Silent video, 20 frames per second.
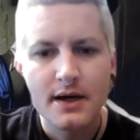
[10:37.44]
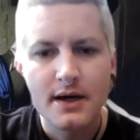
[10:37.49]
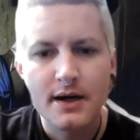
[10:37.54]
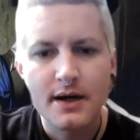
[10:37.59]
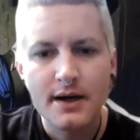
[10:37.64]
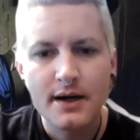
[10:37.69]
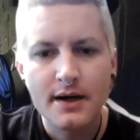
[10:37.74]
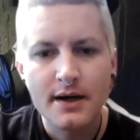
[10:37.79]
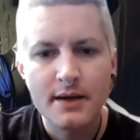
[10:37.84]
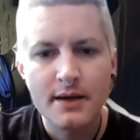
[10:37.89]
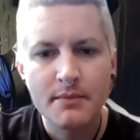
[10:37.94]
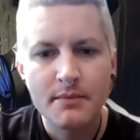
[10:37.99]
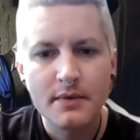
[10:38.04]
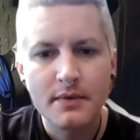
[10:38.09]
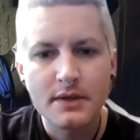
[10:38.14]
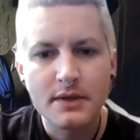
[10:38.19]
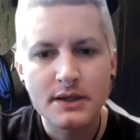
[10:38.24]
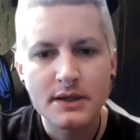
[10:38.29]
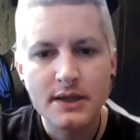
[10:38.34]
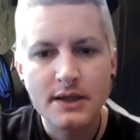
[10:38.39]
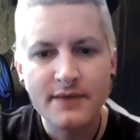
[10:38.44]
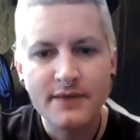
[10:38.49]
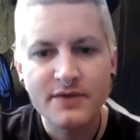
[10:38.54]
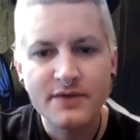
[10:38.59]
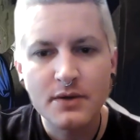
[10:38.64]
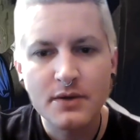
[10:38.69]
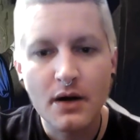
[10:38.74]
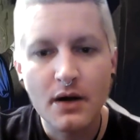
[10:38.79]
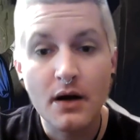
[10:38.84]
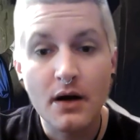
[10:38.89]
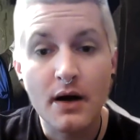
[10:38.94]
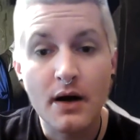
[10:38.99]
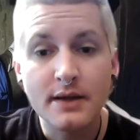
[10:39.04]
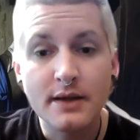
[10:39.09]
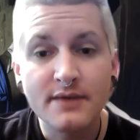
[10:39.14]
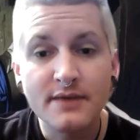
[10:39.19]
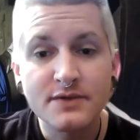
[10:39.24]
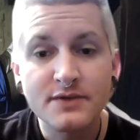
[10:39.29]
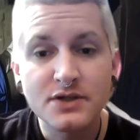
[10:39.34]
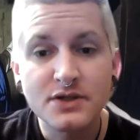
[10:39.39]
Um, love you. Oh, I
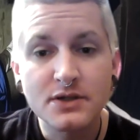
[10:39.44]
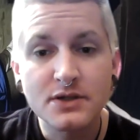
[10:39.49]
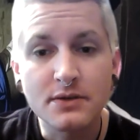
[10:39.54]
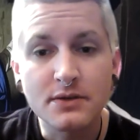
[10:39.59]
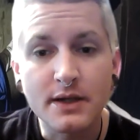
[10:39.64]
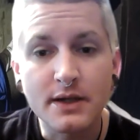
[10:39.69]
love you too.